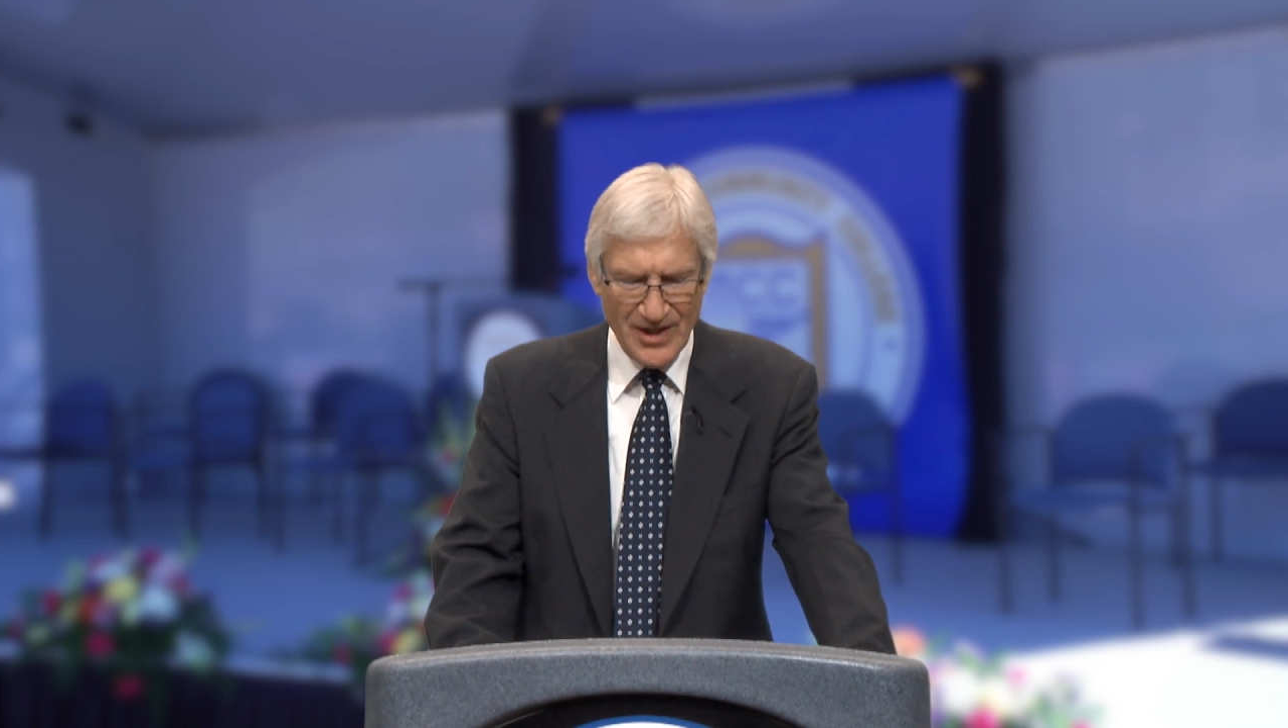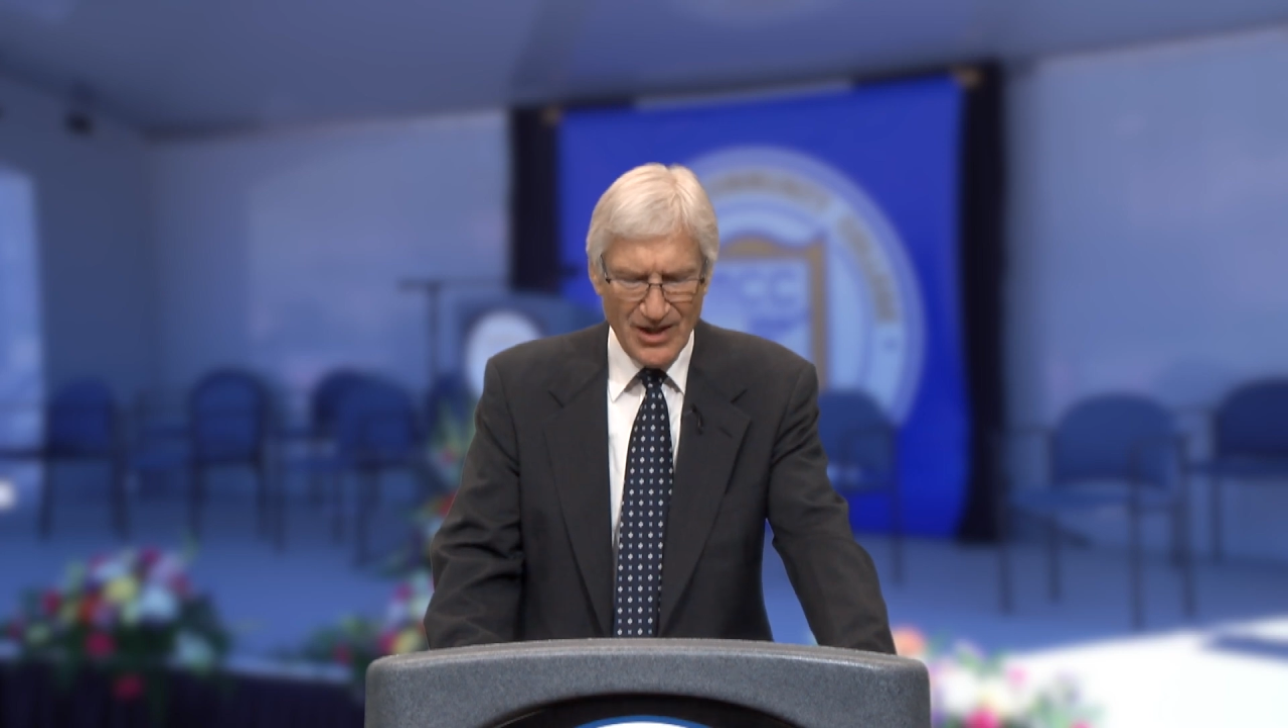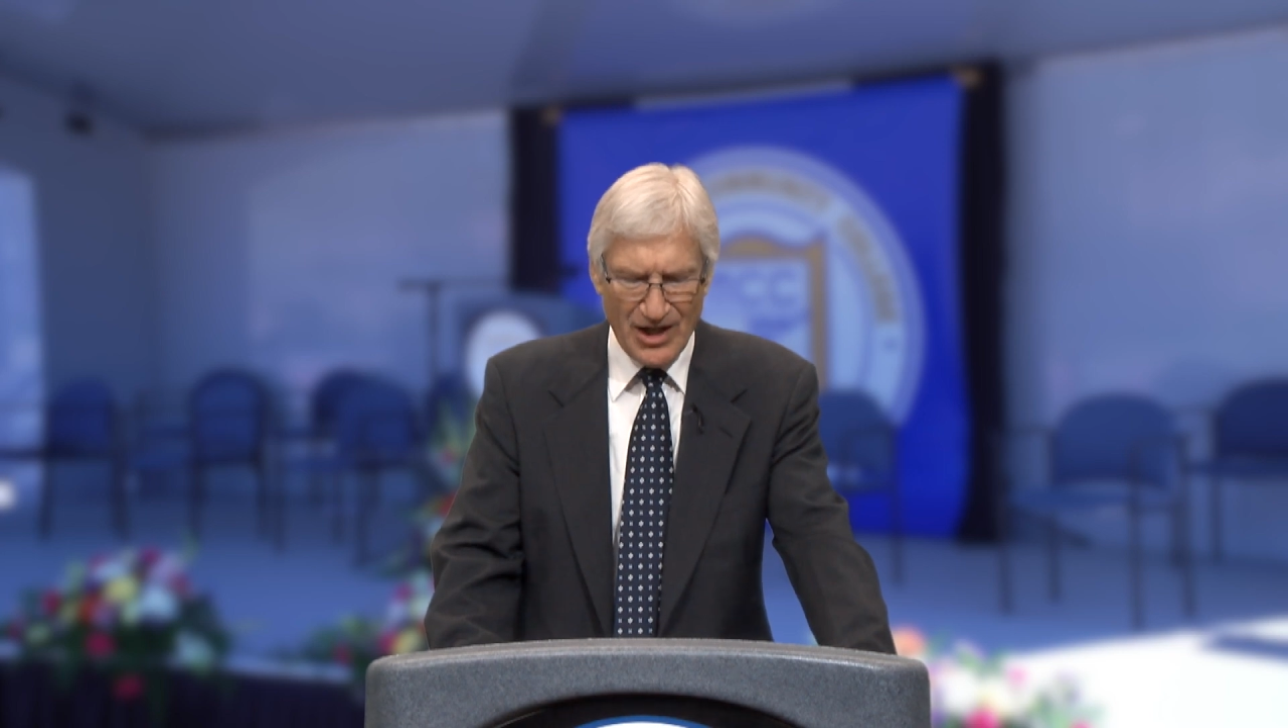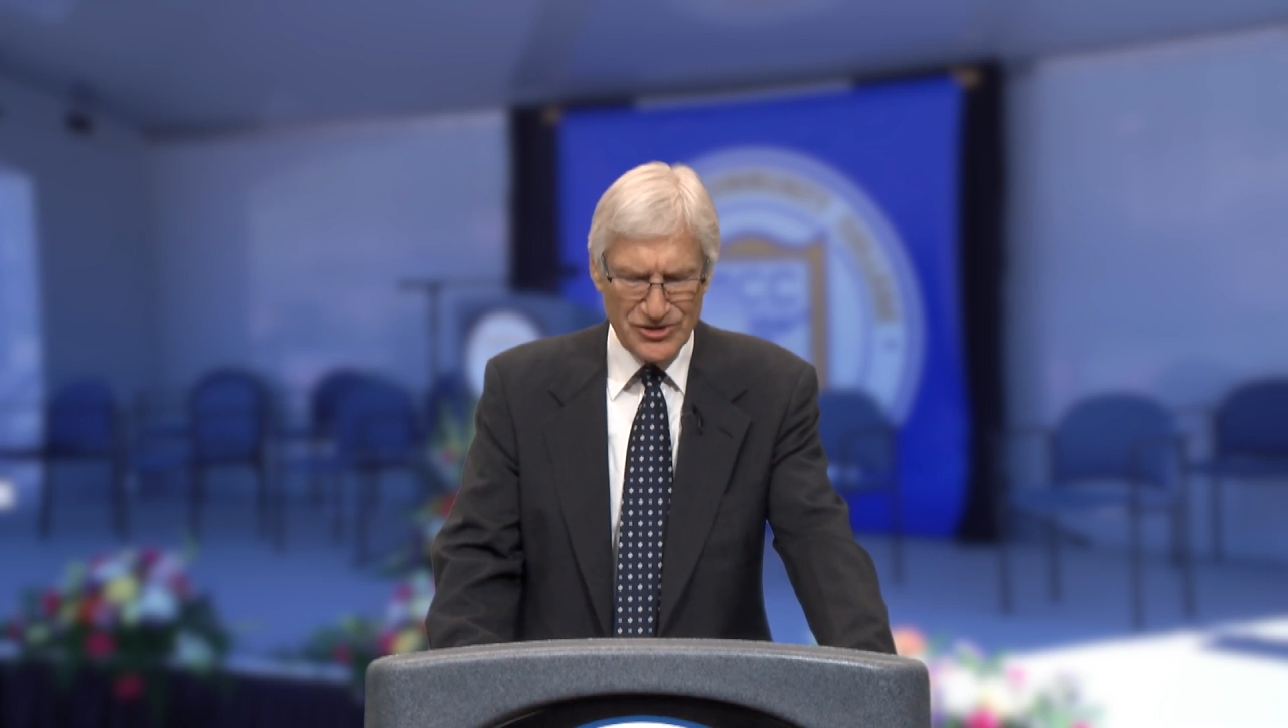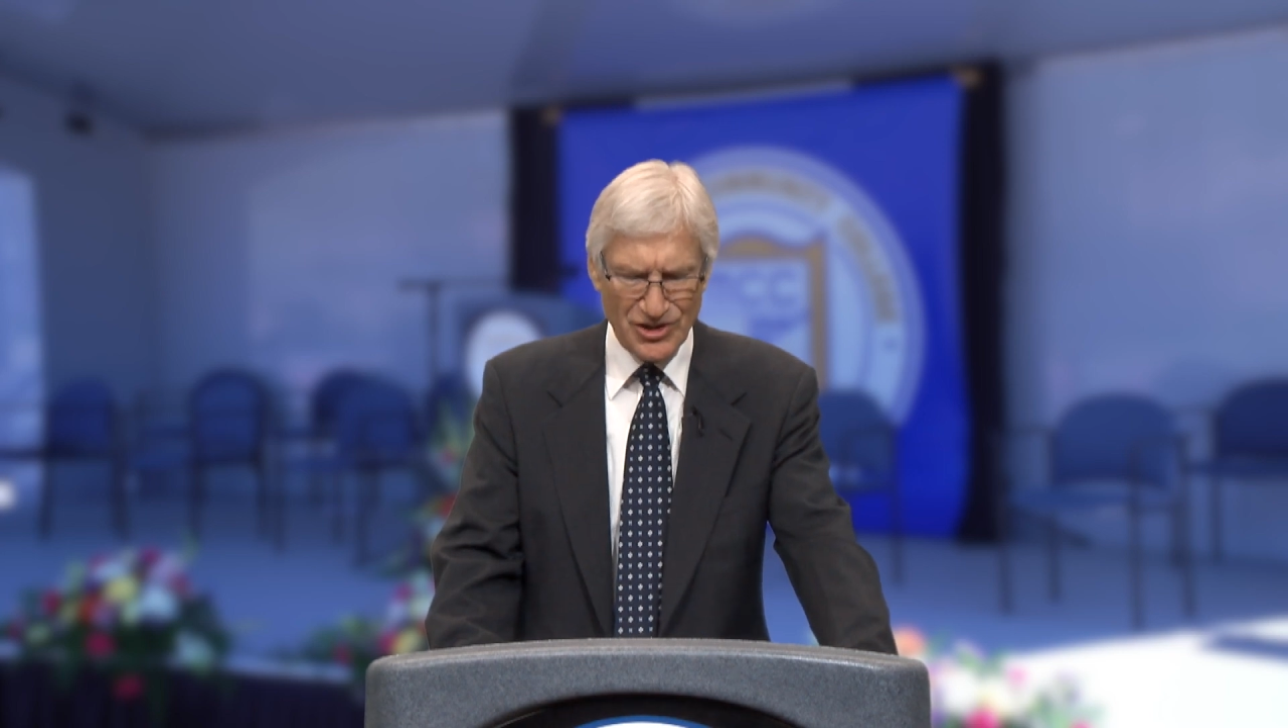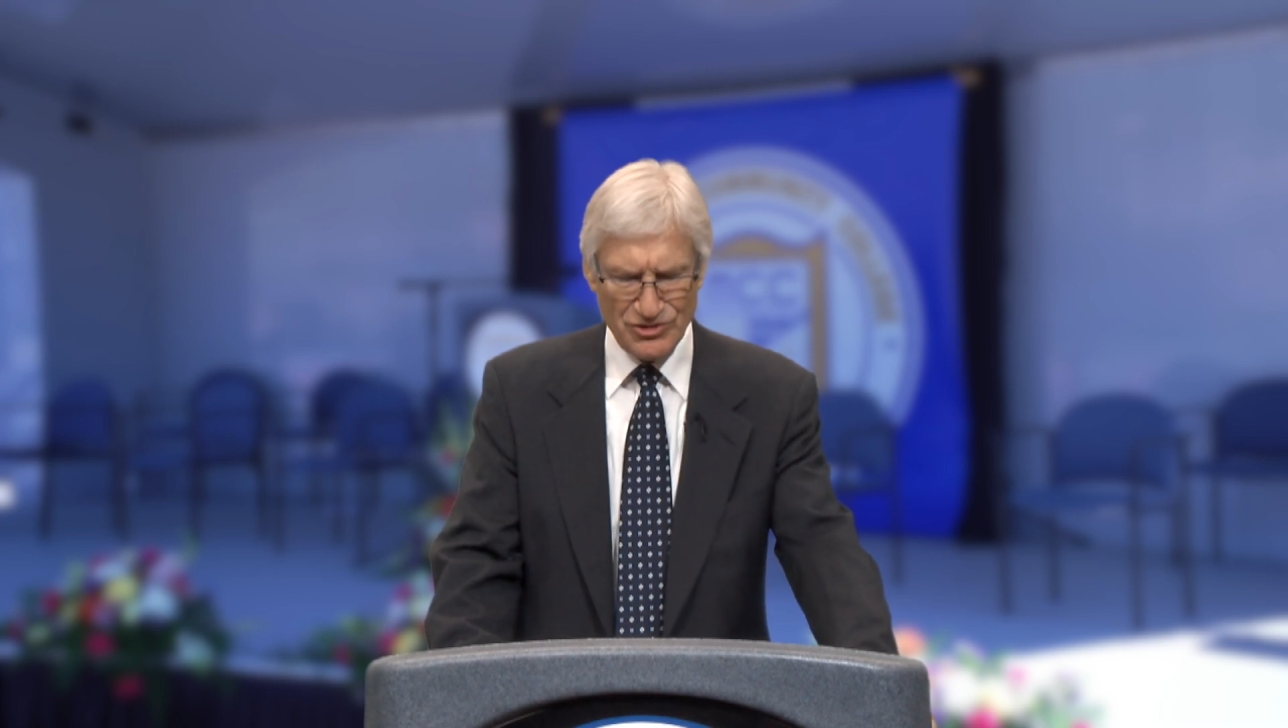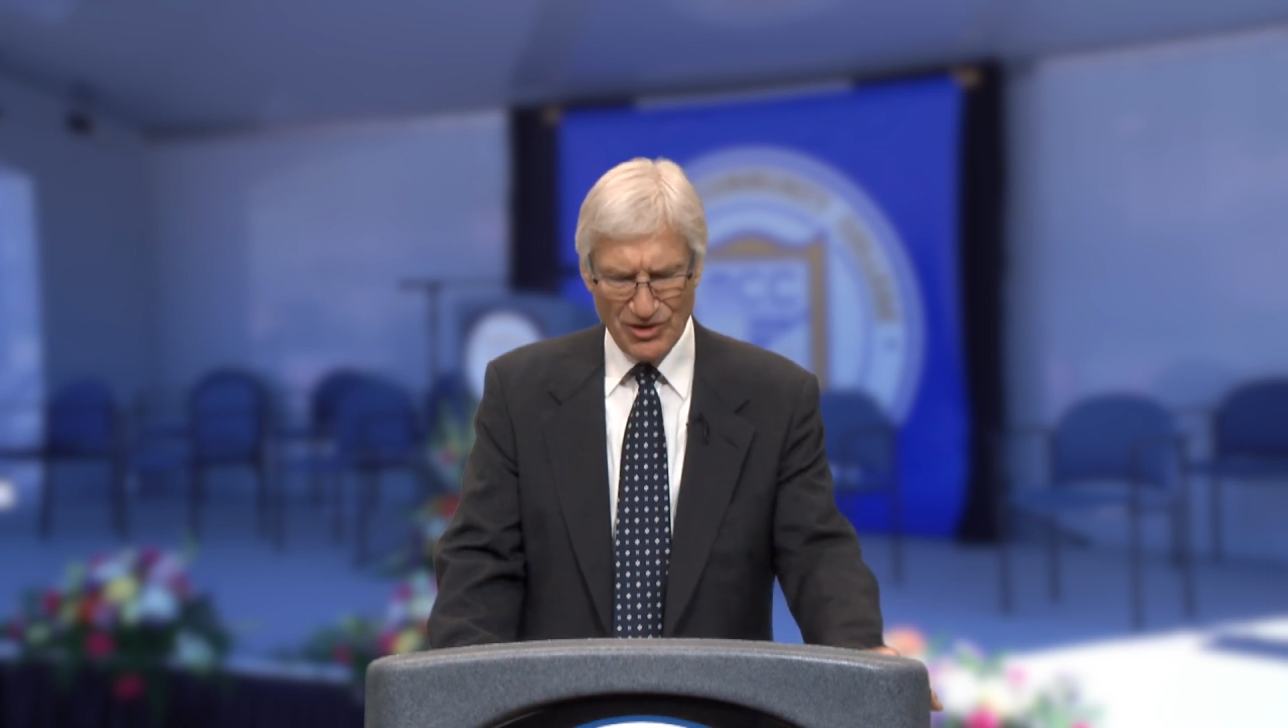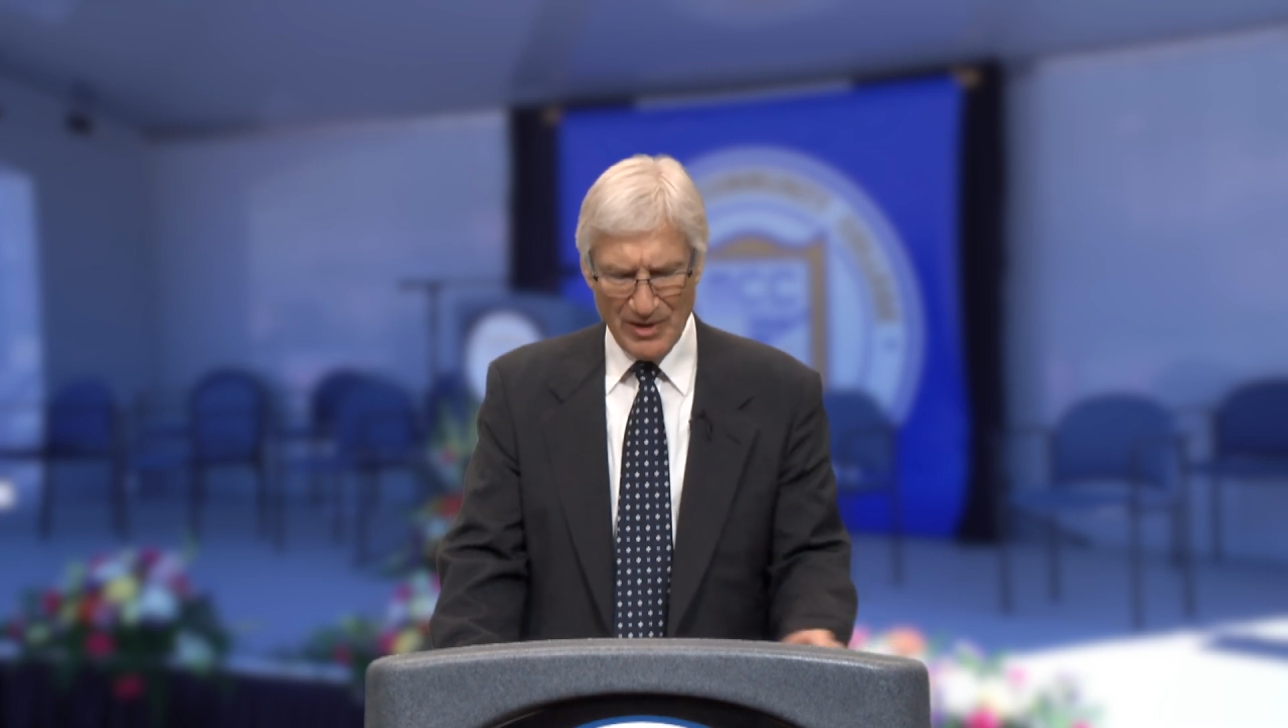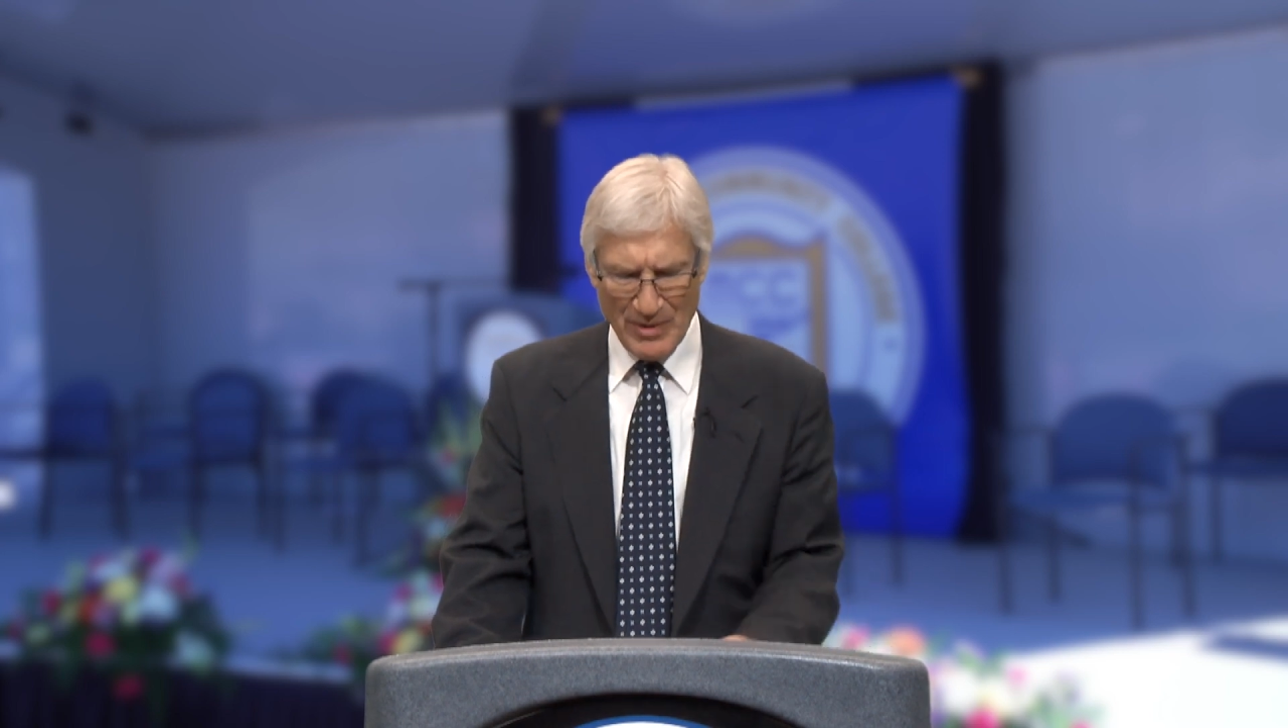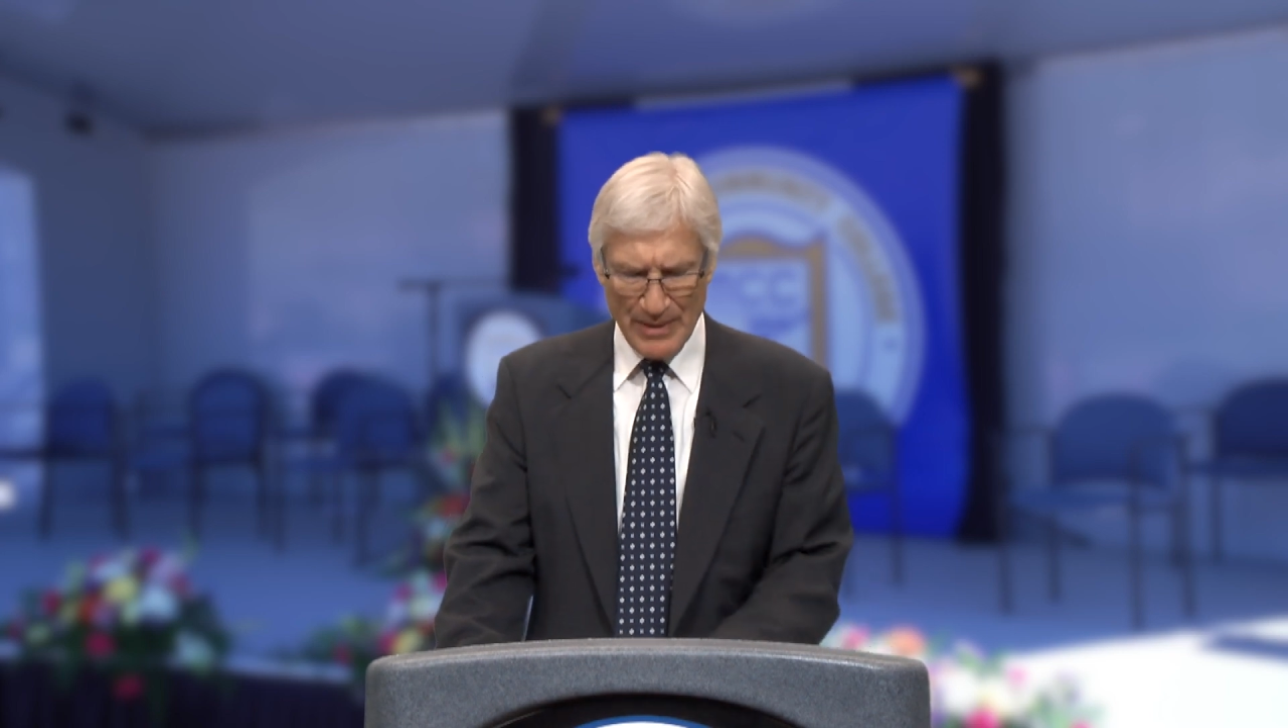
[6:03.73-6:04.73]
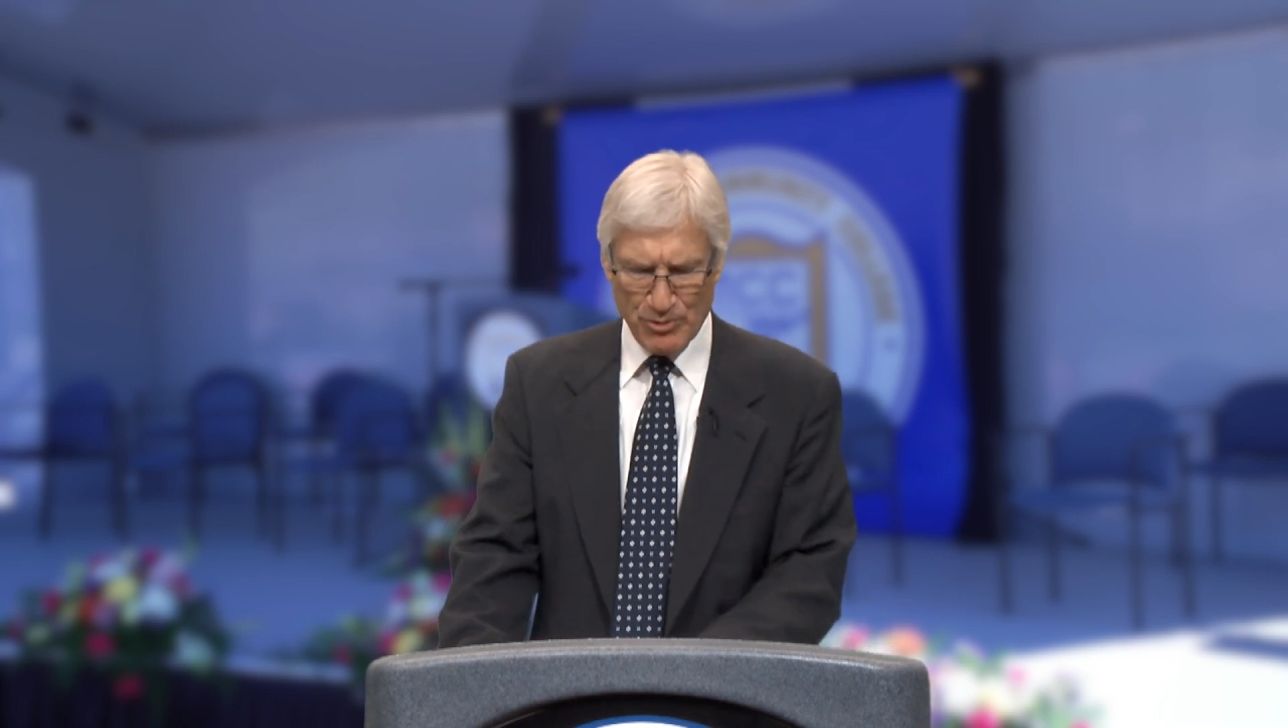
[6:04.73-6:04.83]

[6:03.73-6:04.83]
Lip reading: Also, during my